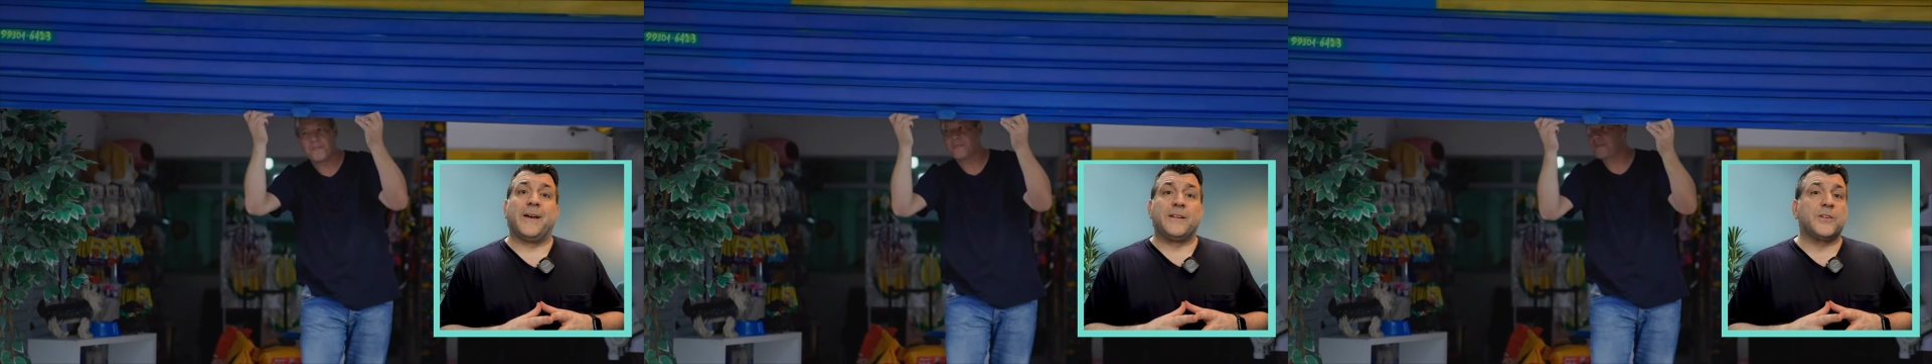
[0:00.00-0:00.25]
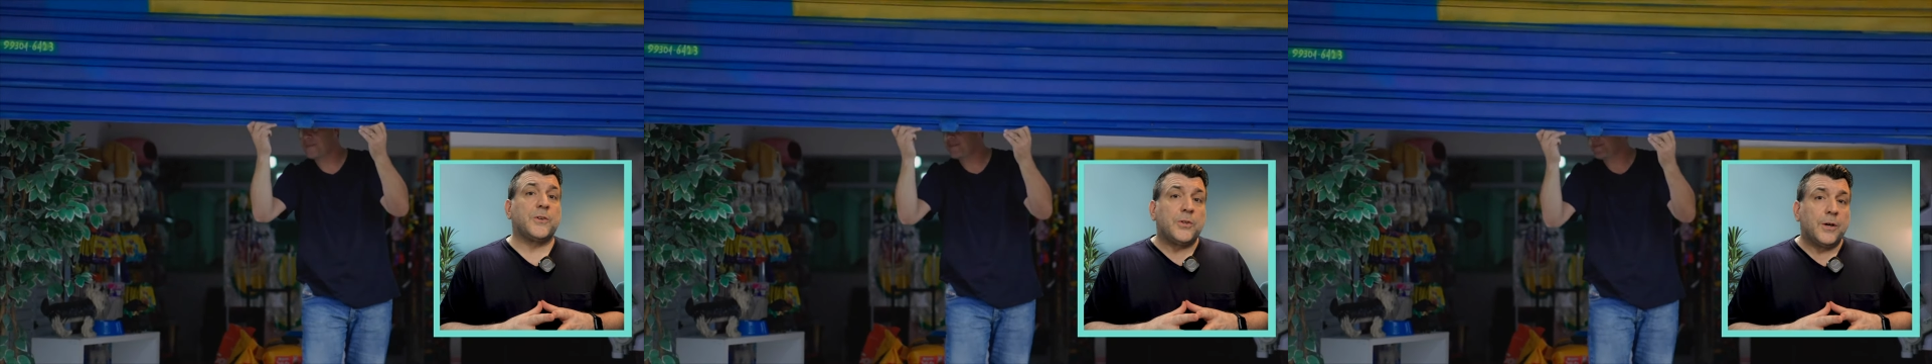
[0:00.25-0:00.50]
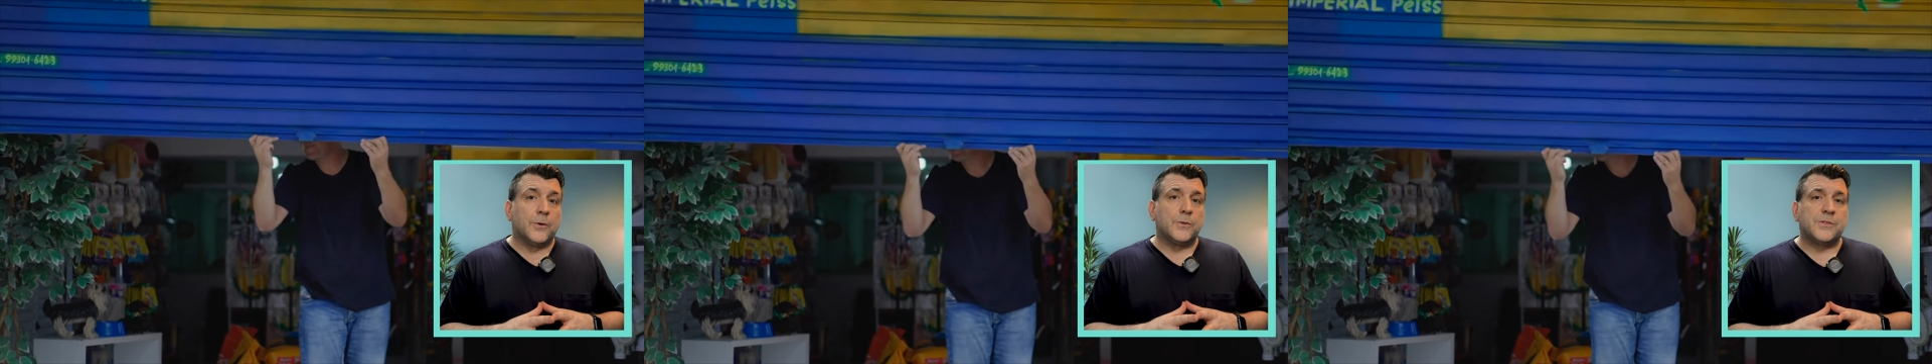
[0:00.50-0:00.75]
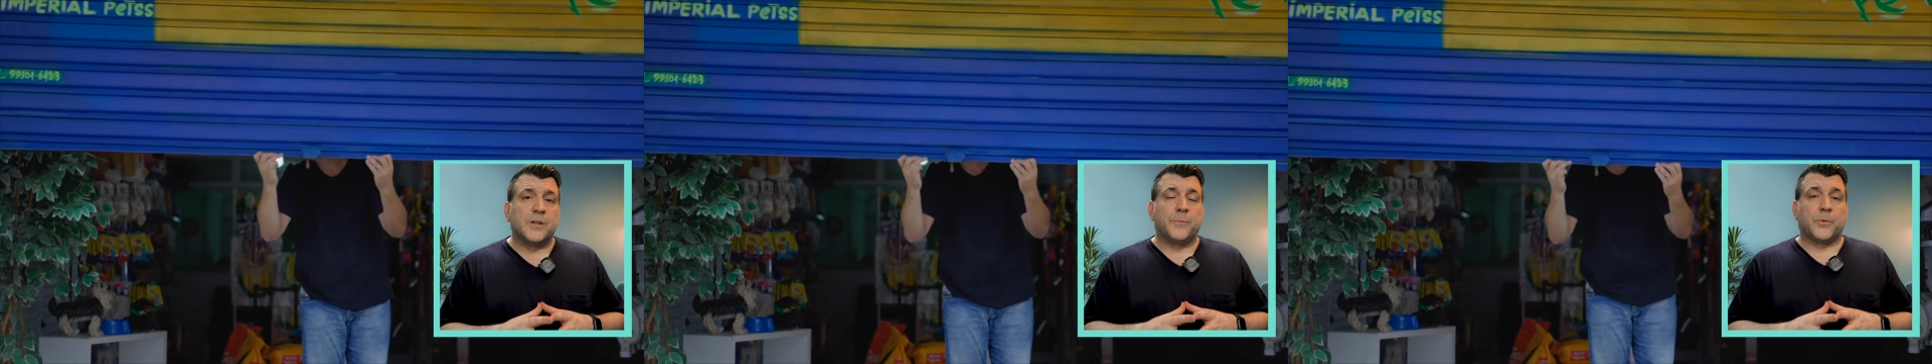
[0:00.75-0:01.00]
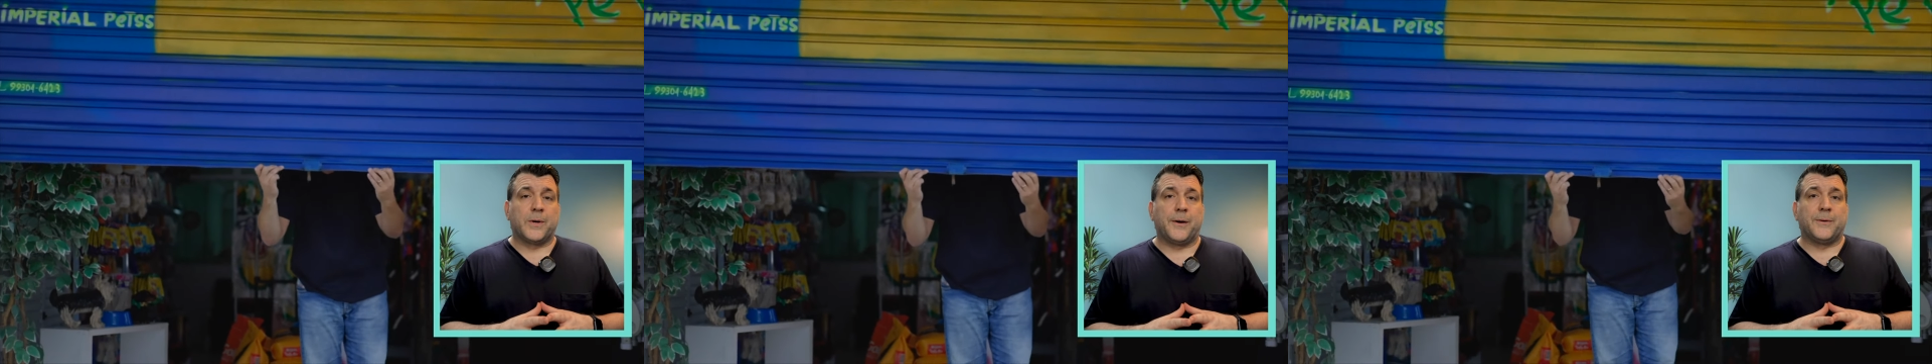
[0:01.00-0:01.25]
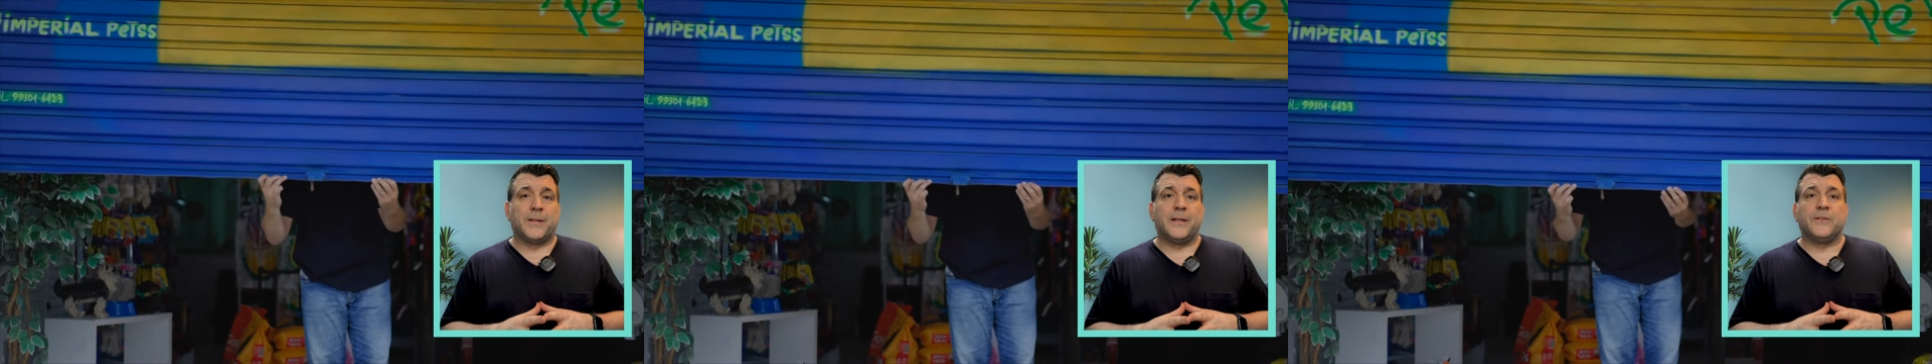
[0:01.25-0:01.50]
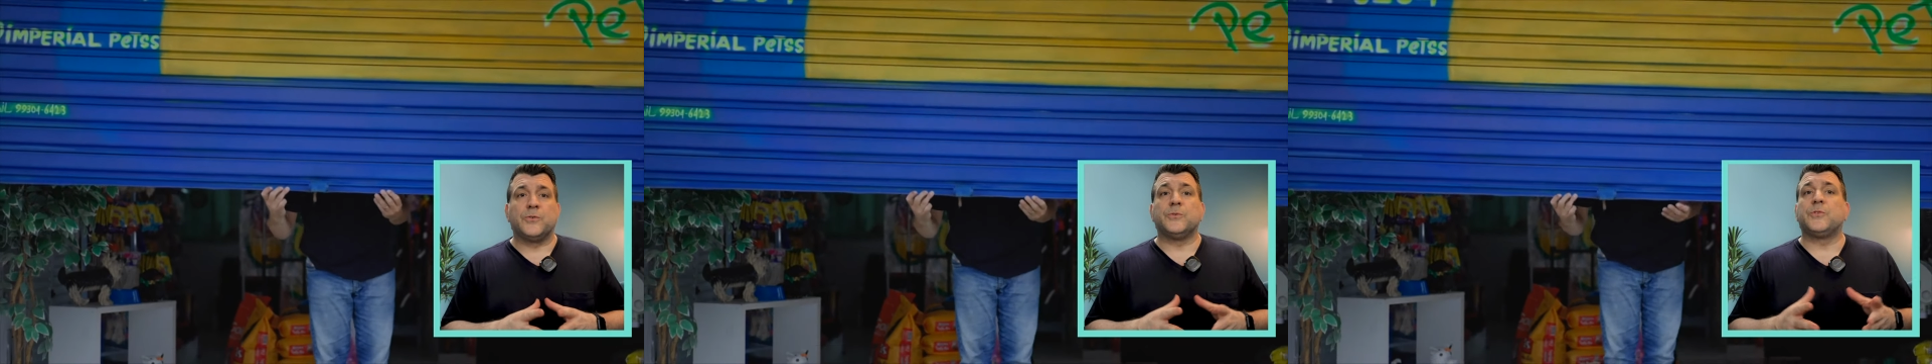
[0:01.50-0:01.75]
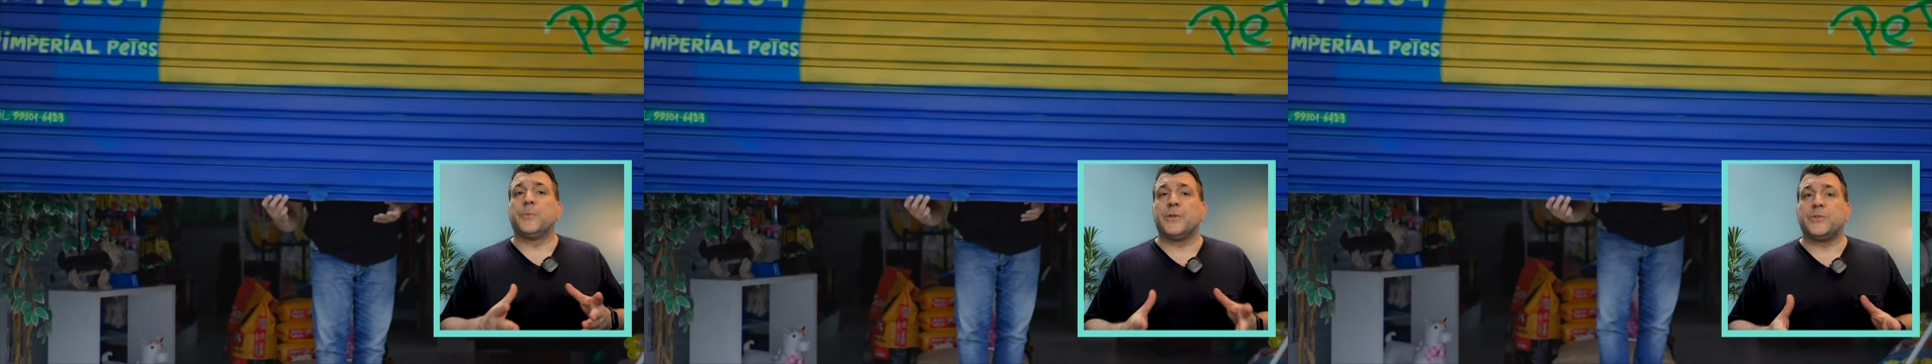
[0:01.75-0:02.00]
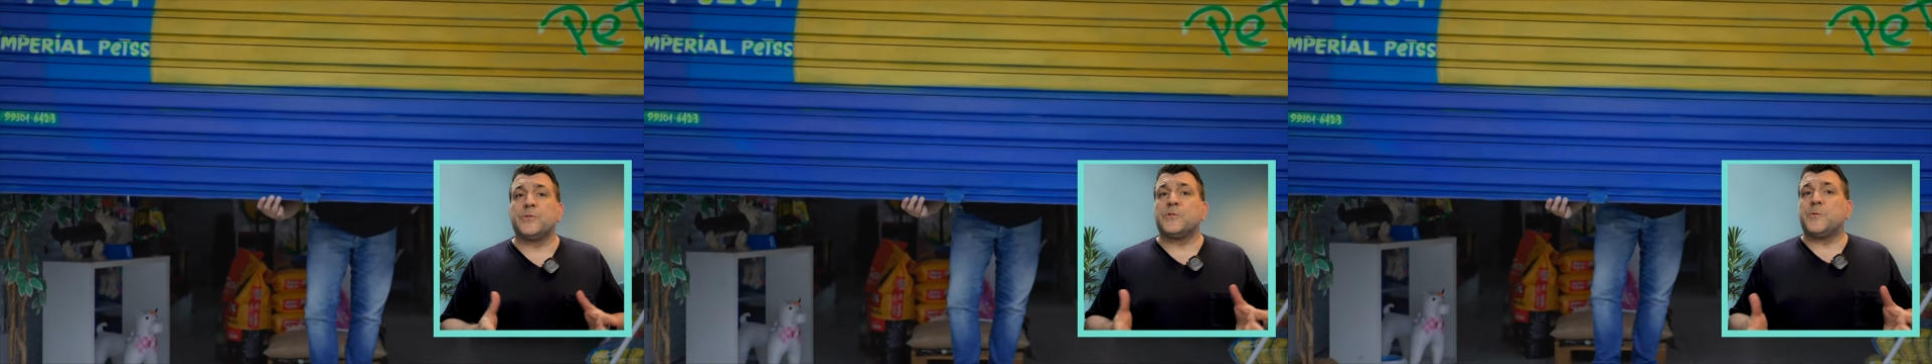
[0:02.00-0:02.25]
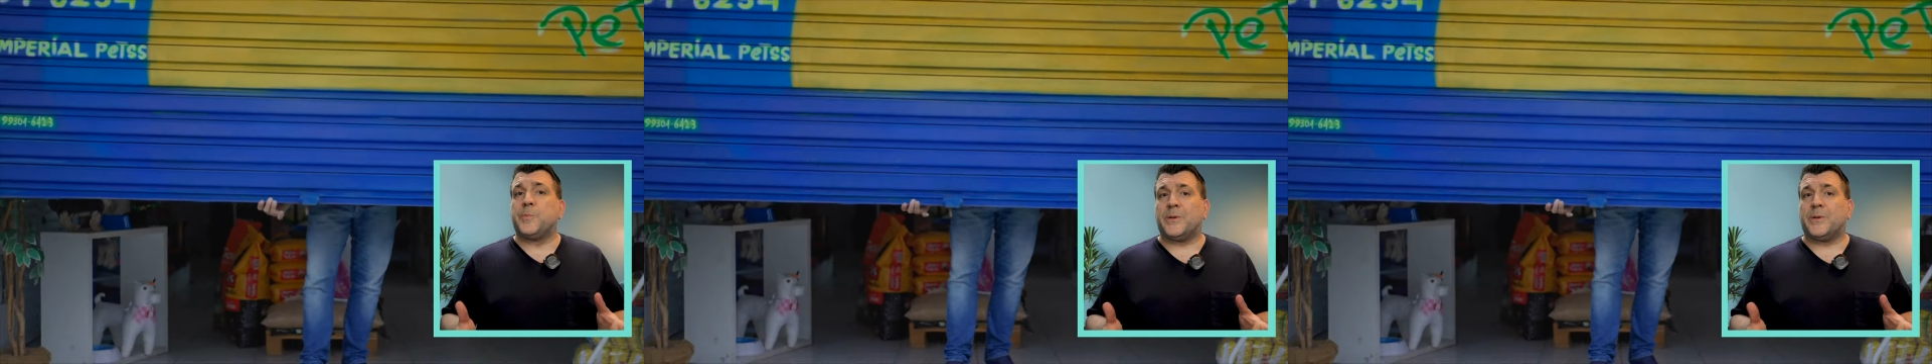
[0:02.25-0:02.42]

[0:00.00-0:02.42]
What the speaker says: have had to close temporarily due to reduced